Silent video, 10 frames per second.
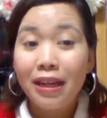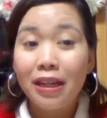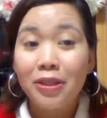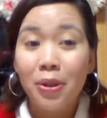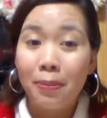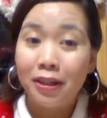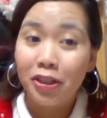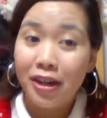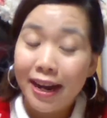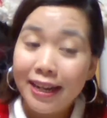Thank you so
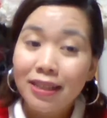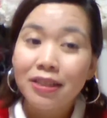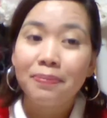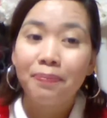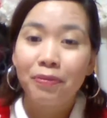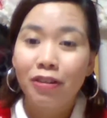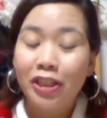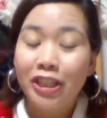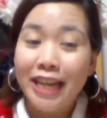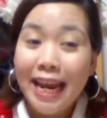much, guys,
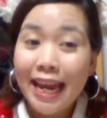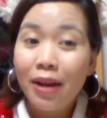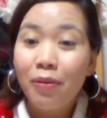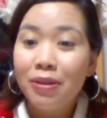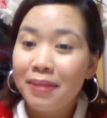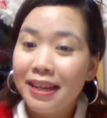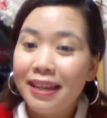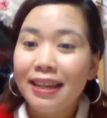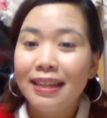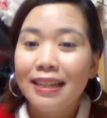for staying with
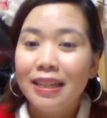me.